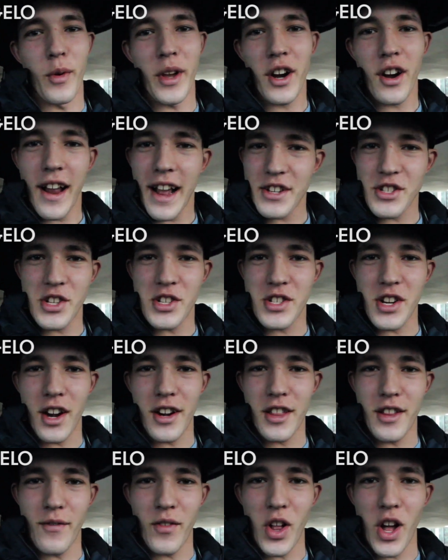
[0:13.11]
We are actually
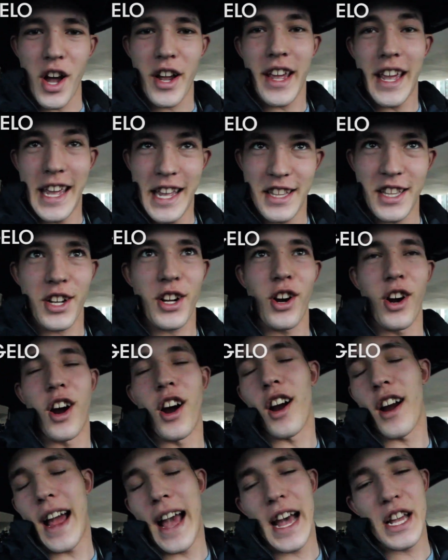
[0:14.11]
starting the vlog in the
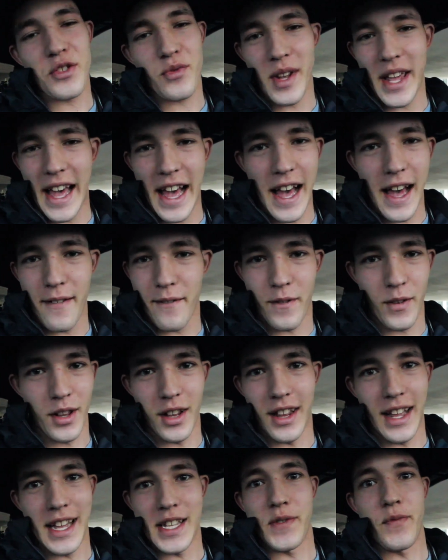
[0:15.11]
car as we have for
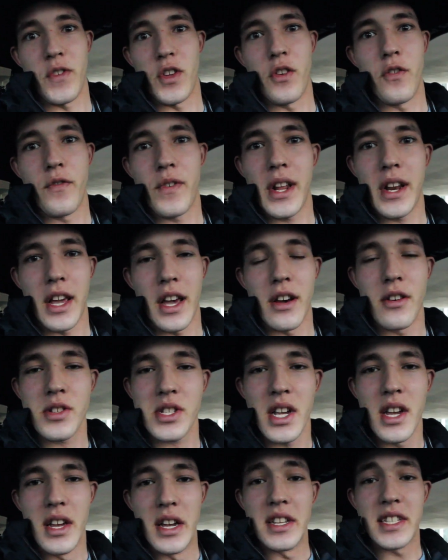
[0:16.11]
the last few
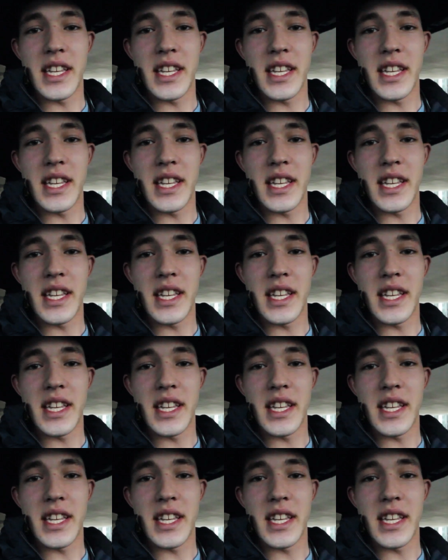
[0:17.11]
videos.